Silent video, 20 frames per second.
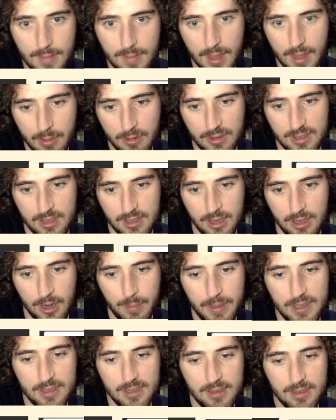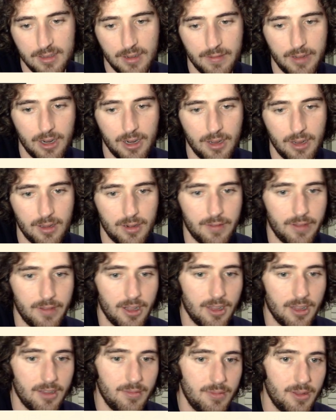We'll see. Our pieces are very
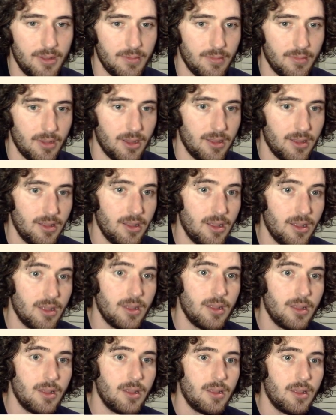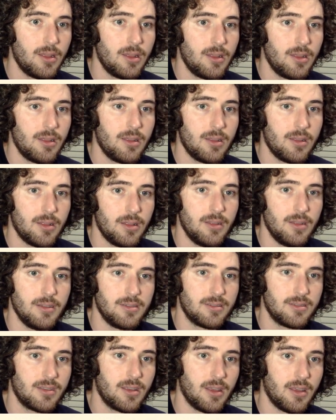undeveloped, but
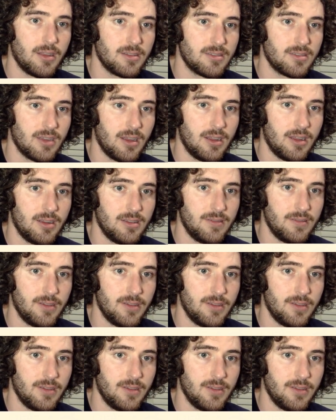his king side is